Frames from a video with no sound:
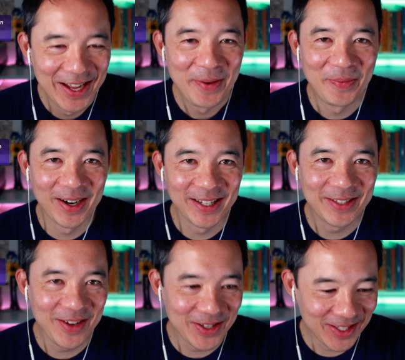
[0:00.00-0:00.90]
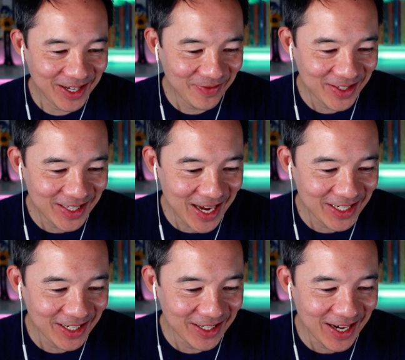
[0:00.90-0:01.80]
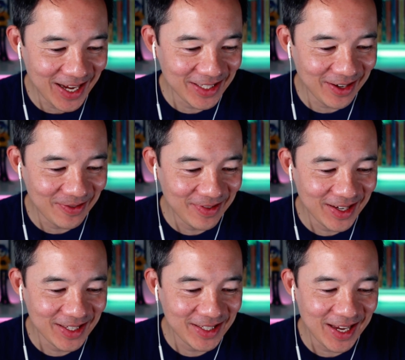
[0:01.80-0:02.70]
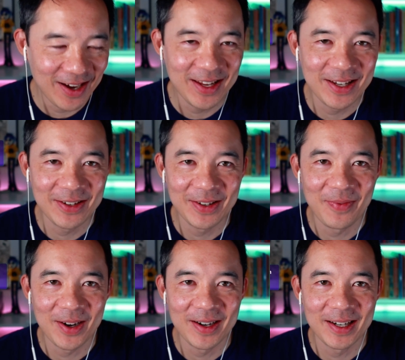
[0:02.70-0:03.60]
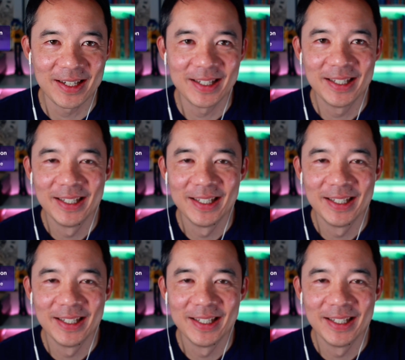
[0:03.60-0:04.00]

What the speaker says: Mark's Music Obsession, as always. How you doing, Mark?